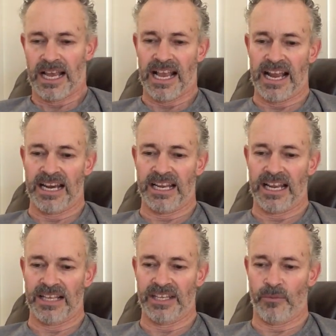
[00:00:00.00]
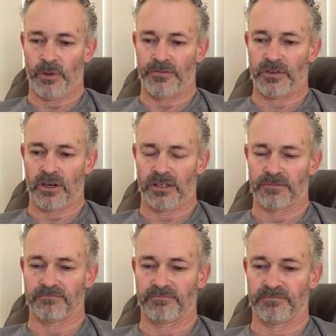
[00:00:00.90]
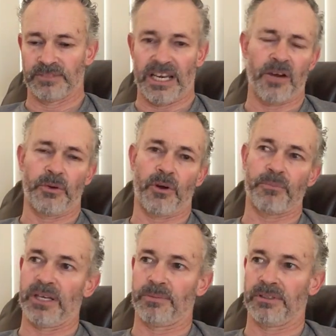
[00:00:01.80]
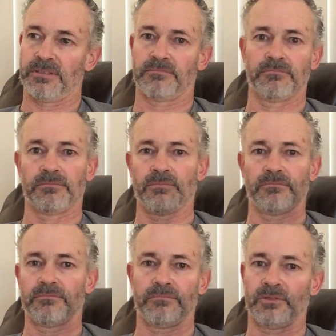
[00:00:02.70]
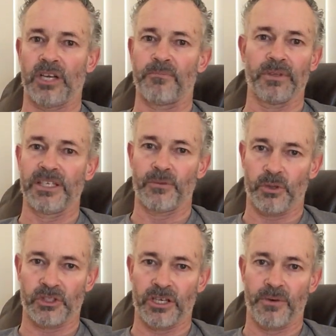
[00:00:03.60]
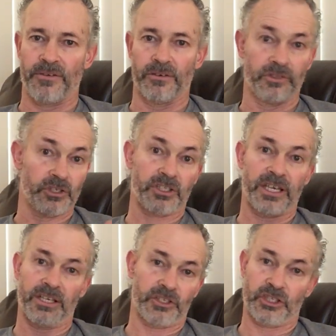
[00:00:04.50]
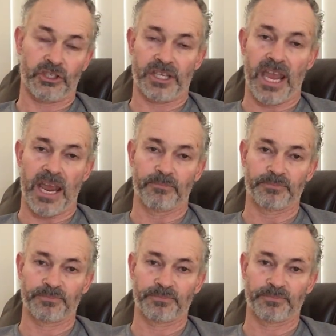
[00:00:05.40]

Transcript: And then we've got people that don't believe it whatsoever and just saying it's a scam.